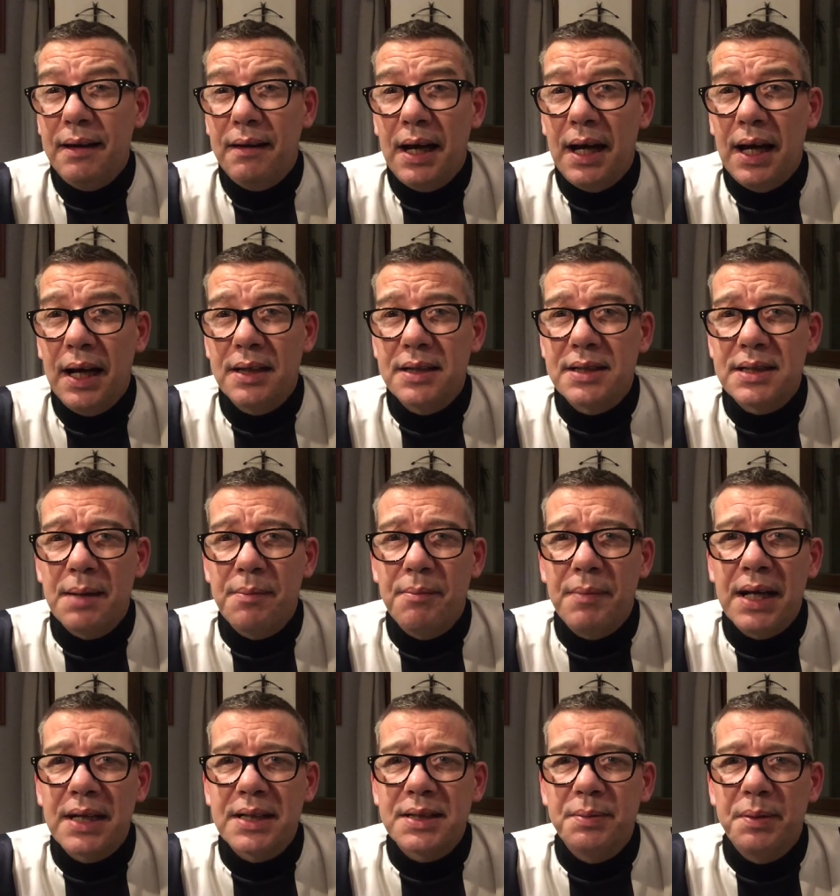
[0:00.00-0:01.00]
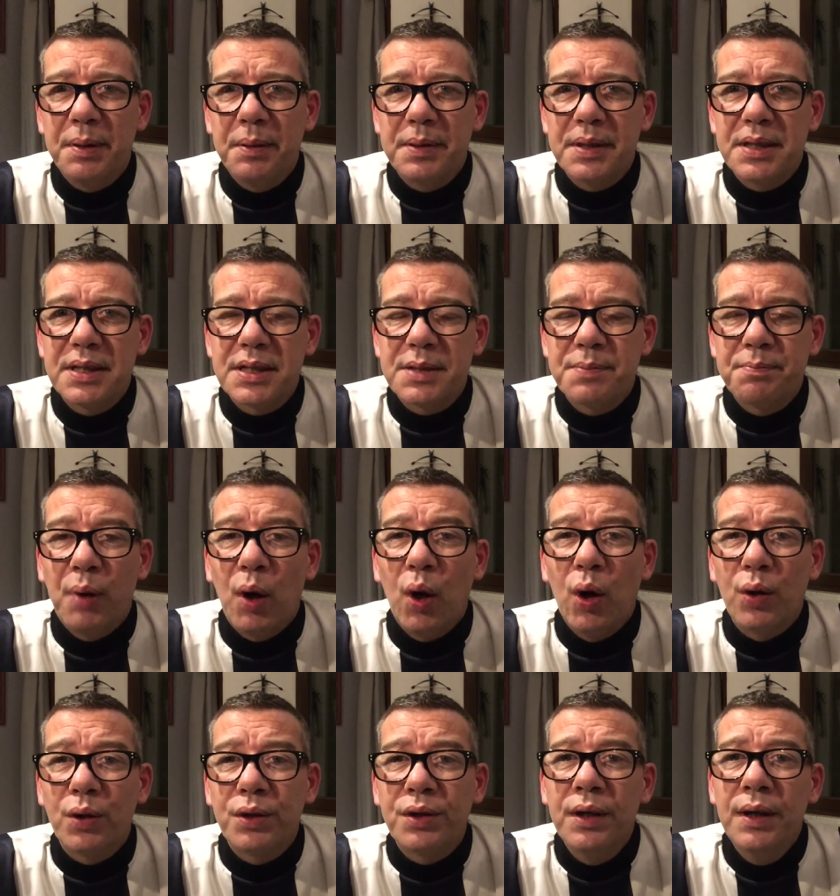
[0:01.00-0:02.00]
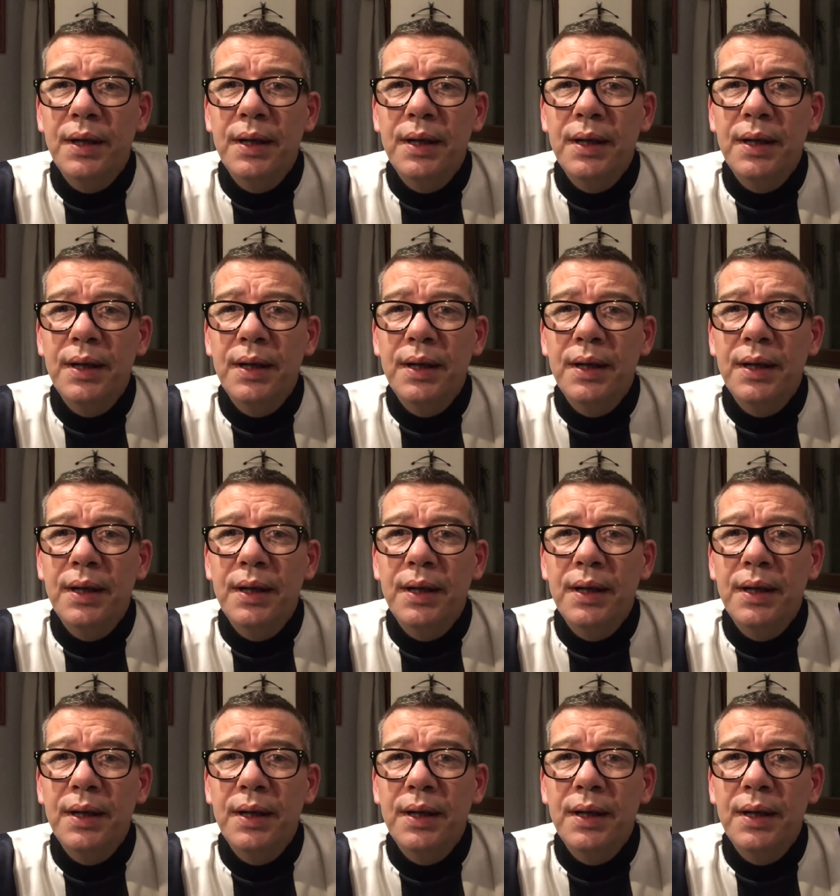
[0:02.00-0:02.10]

Alan St Maximum in support,